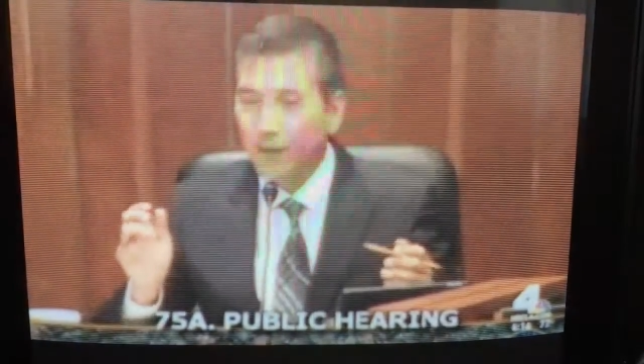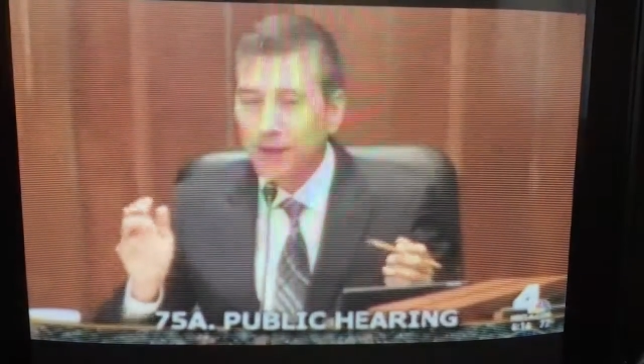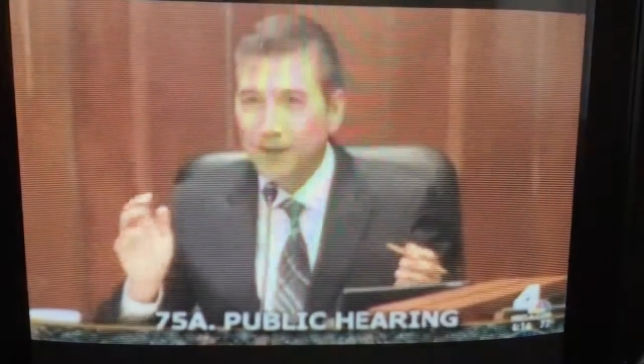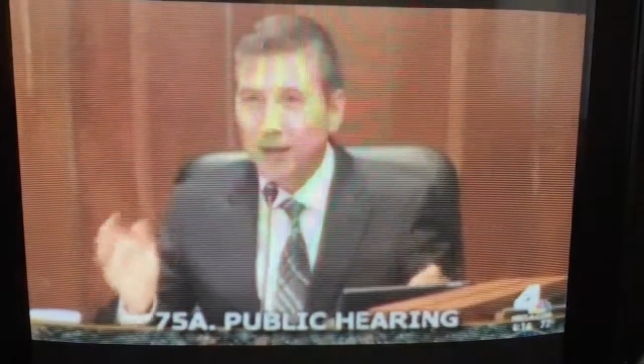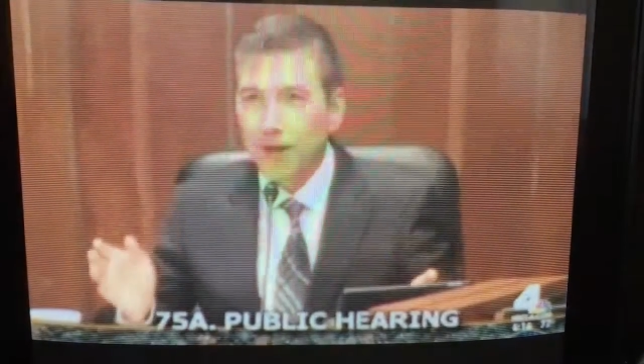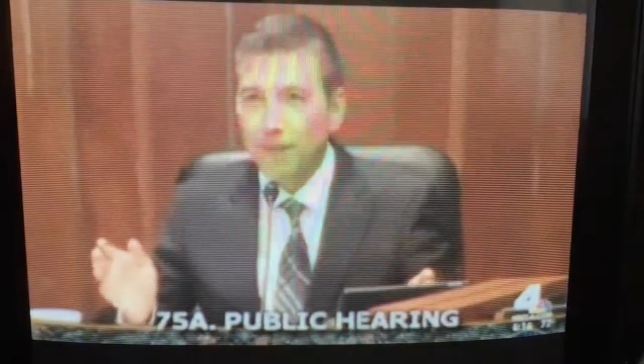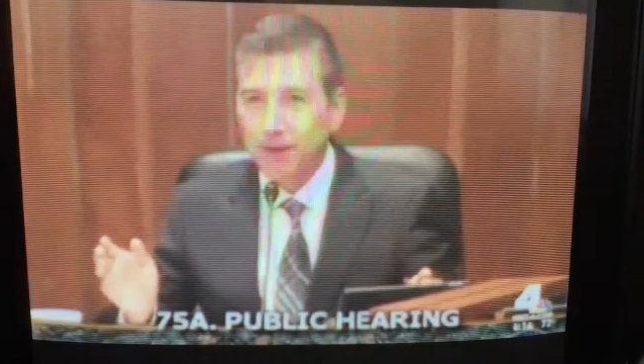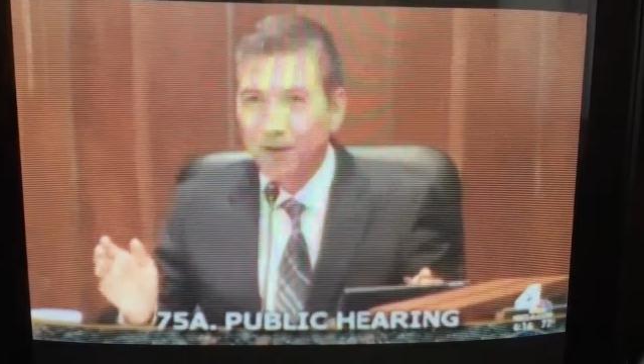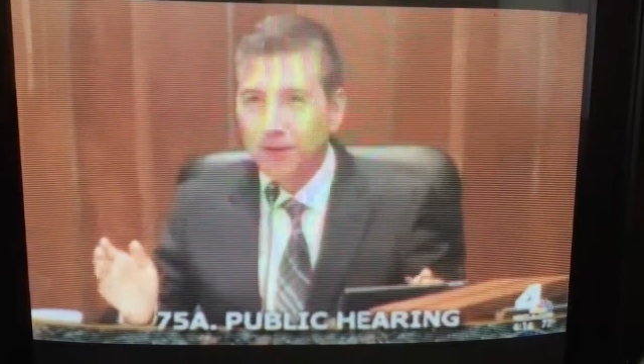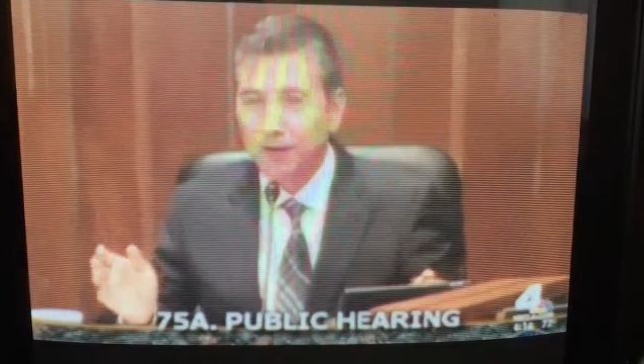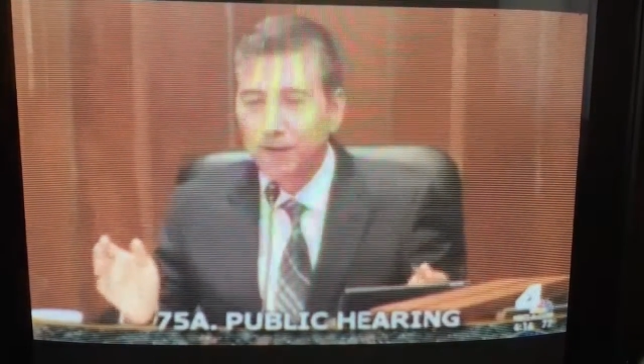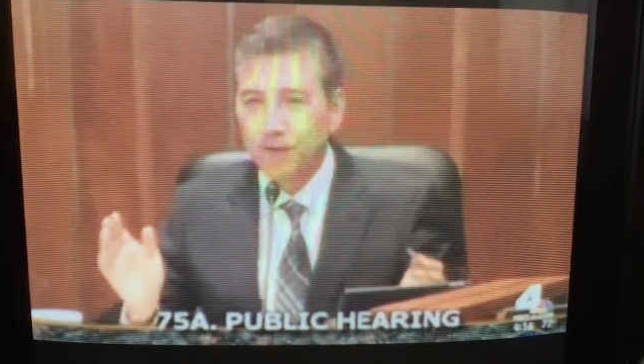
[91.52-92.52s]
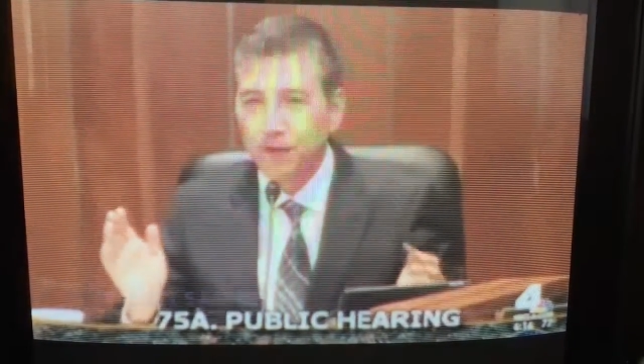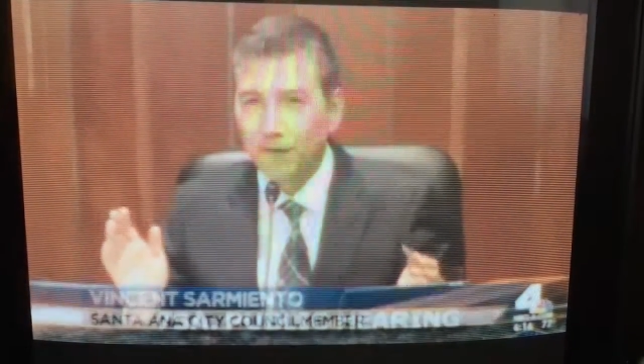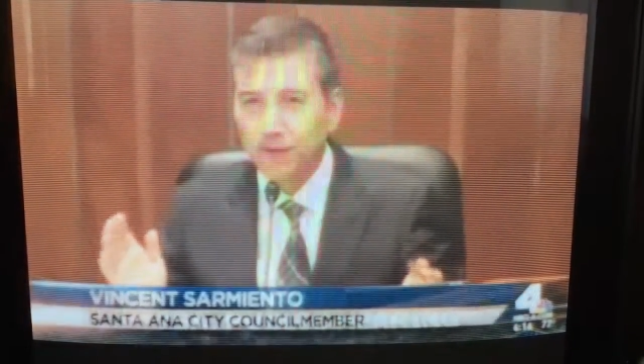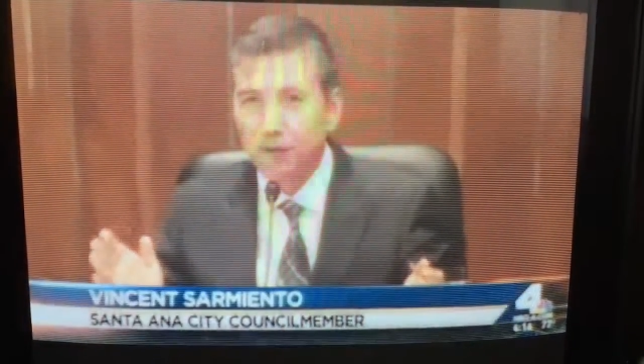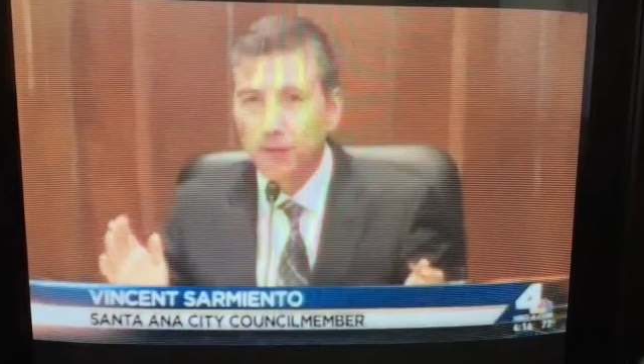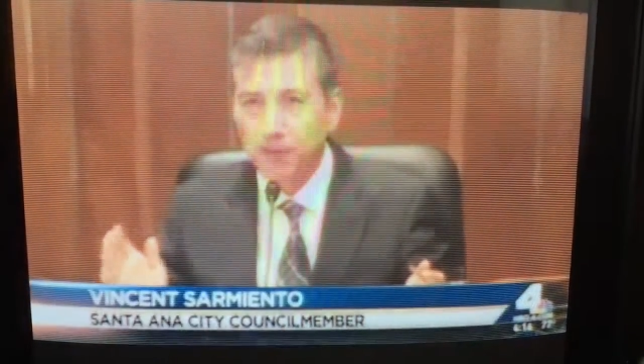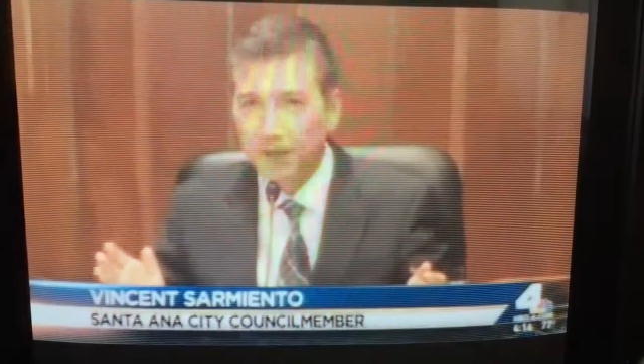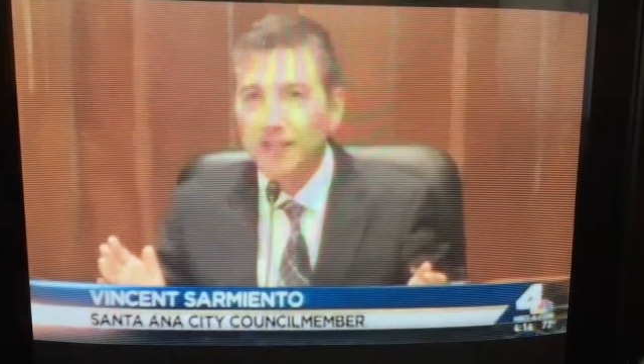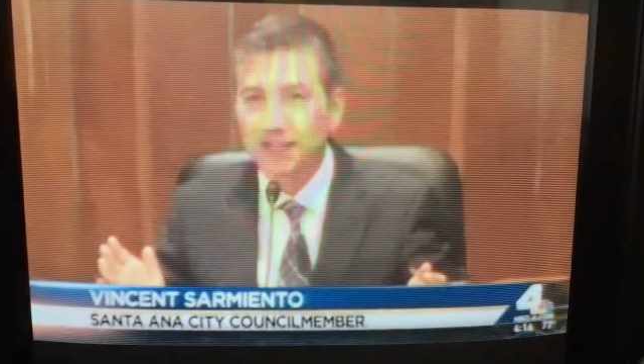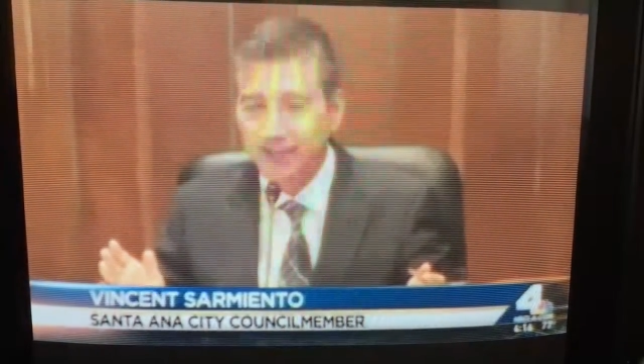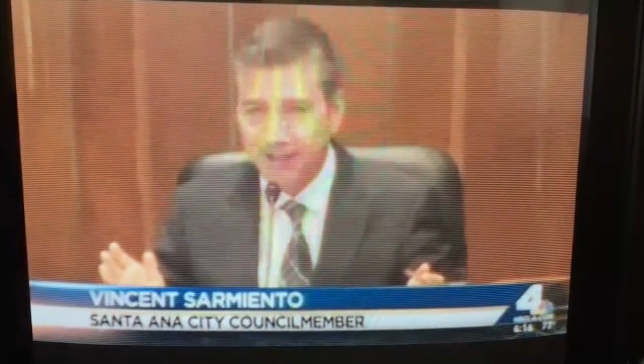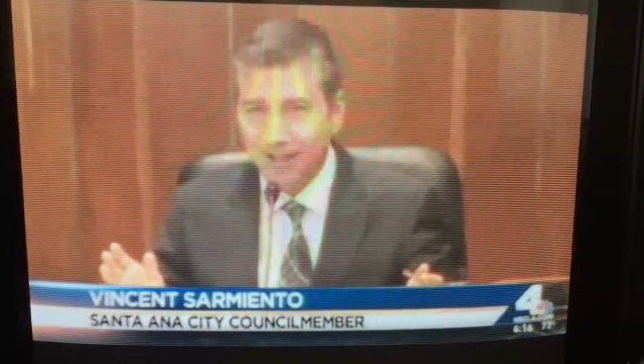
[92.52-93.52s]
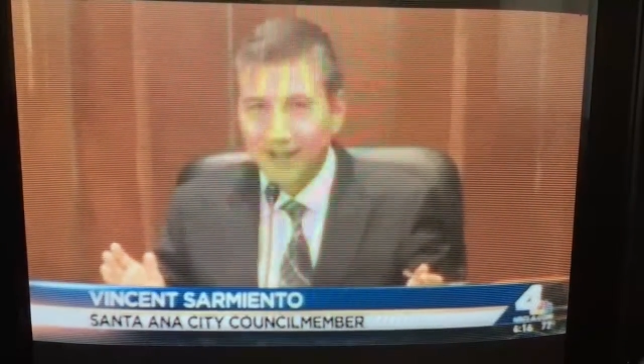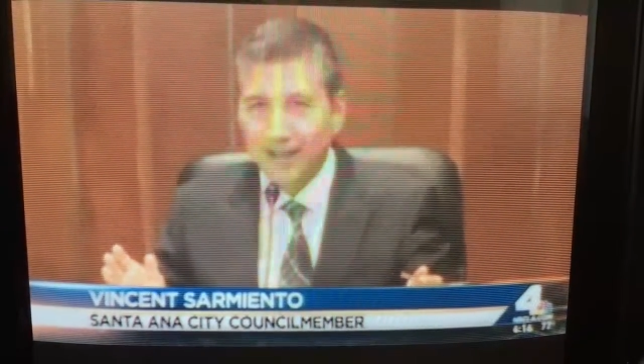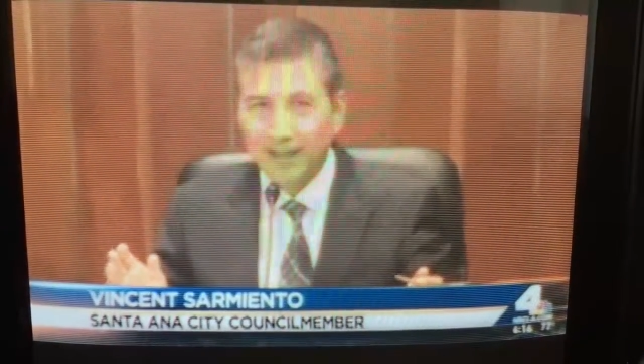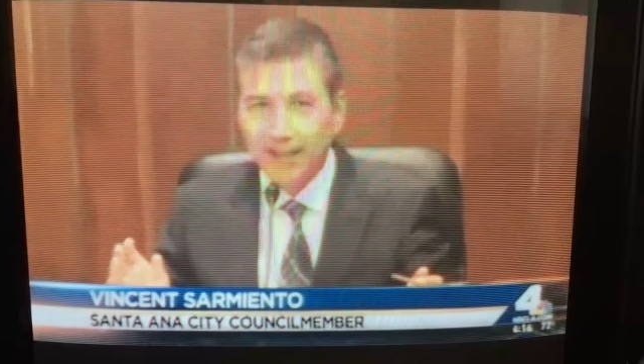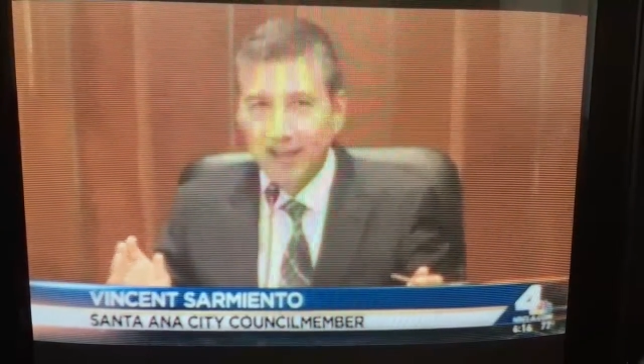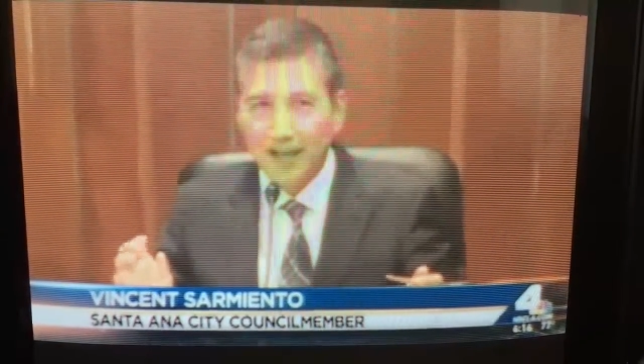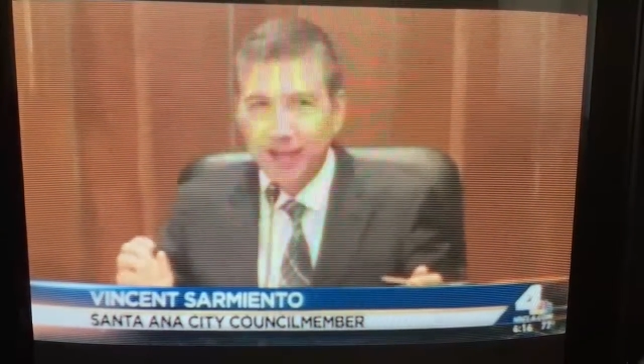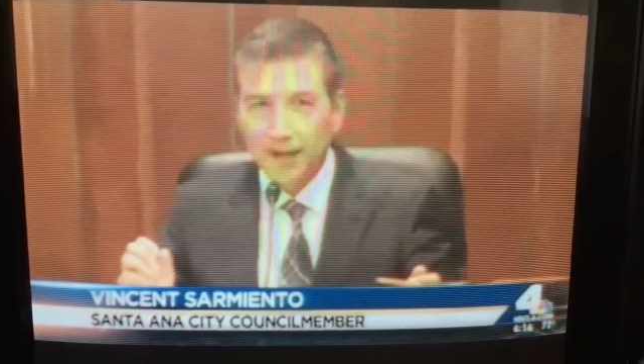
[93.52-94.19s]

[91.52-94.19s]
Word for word: We stopped there just for a few minutes, and